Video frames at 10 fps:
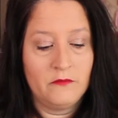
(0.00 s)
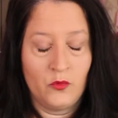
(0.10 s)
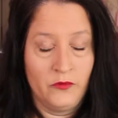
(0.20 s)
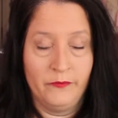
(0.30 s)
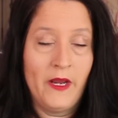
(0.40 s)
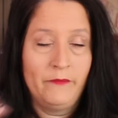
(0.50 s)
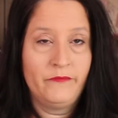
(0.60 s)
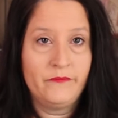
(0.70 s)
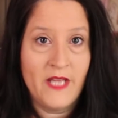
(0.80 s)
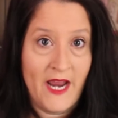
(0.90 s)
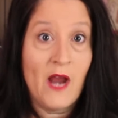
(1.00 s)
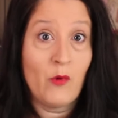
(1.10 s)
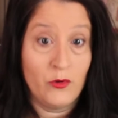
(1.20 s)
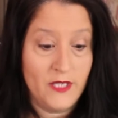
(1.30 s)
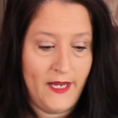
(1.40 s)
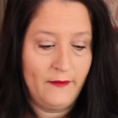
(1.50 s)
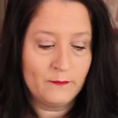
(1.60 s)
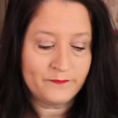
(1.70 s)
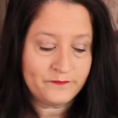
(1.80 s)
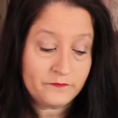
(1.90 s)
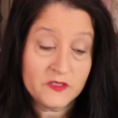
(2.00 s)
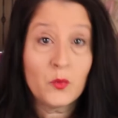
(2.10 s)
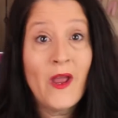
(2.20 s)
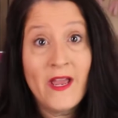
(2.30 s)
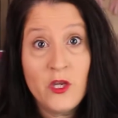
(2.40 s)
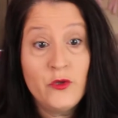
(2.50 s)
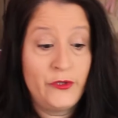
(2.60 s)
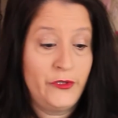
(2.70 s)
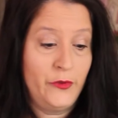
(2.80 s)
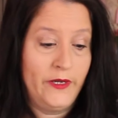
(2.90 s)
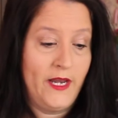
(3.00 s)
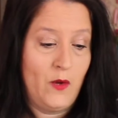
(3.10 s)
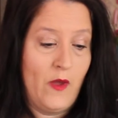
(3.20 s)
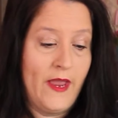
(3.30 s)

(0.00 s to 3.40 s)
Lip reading: or my day I rotate. It's the way I used to do it anyway.